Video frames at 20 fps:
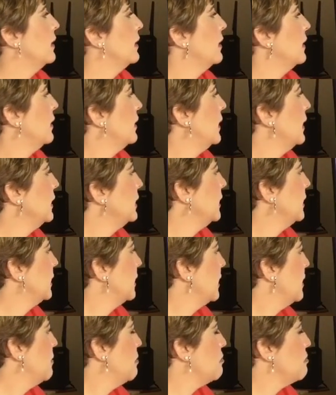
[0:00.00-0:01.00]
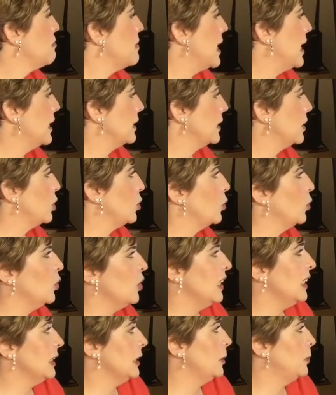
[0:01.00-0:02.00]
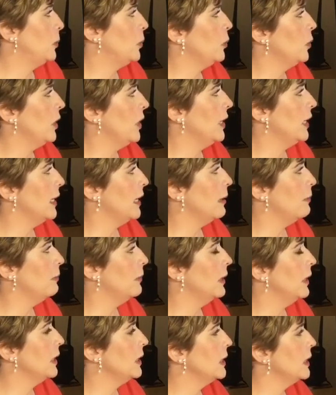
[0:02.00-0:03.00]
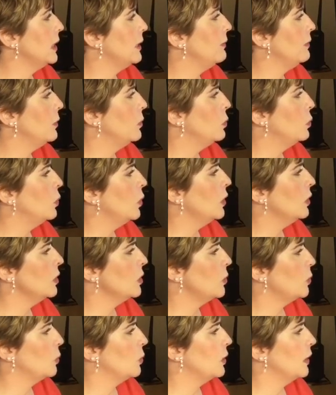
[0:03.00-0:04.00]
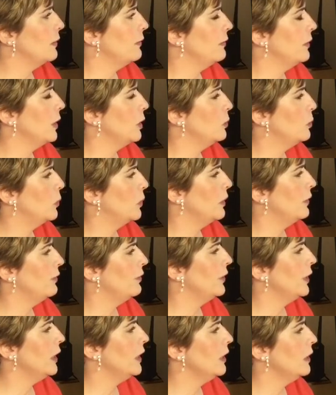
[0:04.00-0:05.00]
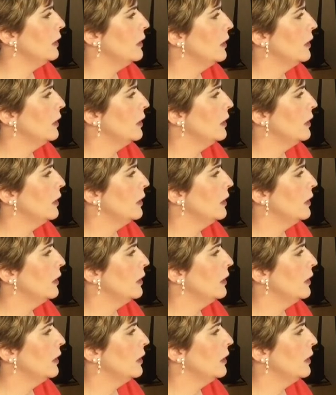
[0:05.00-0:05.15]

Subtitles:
Let's match, or let's put the numbers if you want, whatever you prefer.